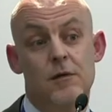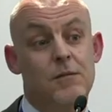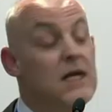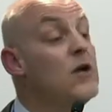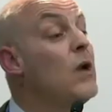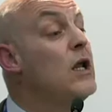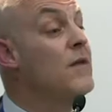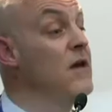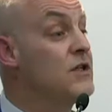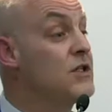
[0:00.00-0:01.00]
but equally on
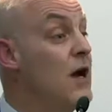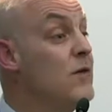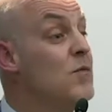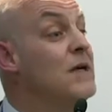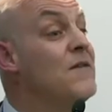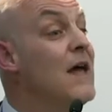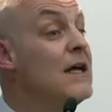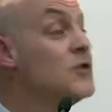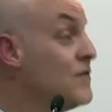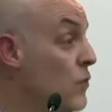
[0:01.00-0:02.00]
the other side will be in the
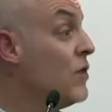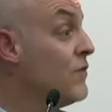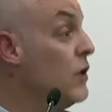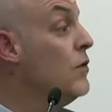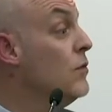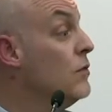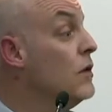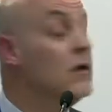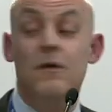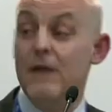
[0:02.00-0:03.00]
hands of all of you,
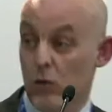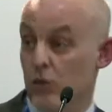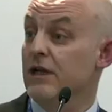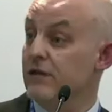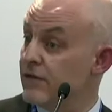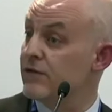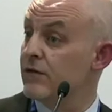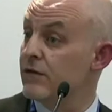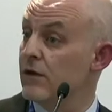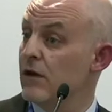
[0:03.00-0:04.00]
the
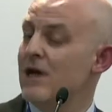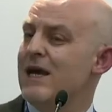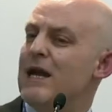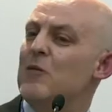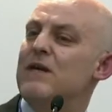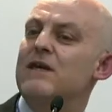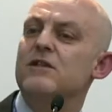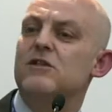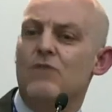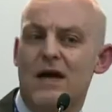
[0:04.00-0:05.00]
audience, and it'll be the
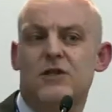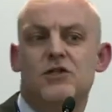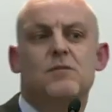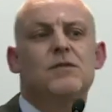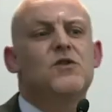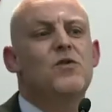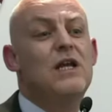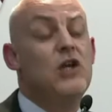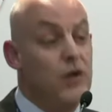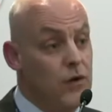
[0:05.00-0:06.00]
interaction
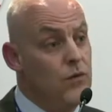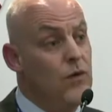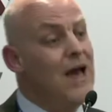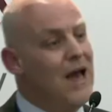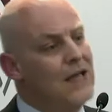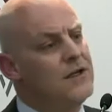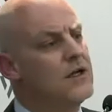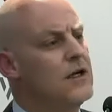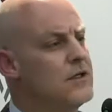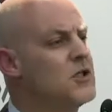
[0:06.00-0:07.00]
between you and
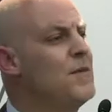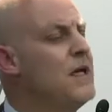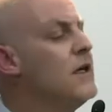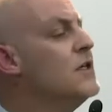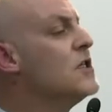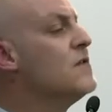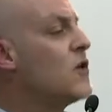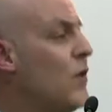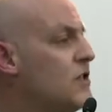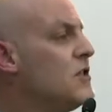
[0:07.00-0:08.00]
our speakers and the
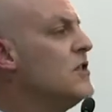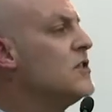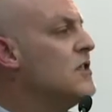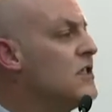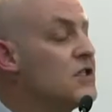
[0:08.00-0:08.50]
questions and